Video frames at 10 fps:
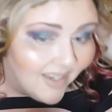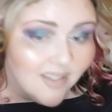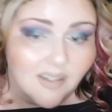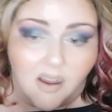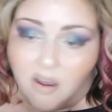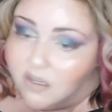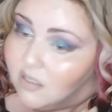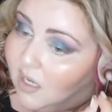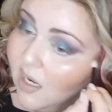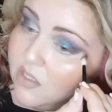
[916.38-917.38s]
is
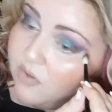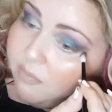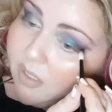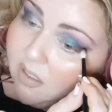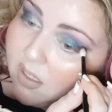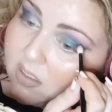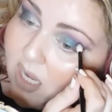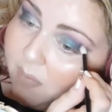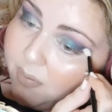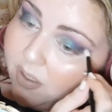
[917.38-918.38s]
honestly, guys, from me not
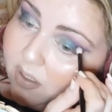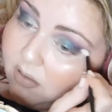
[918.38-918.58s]
tapping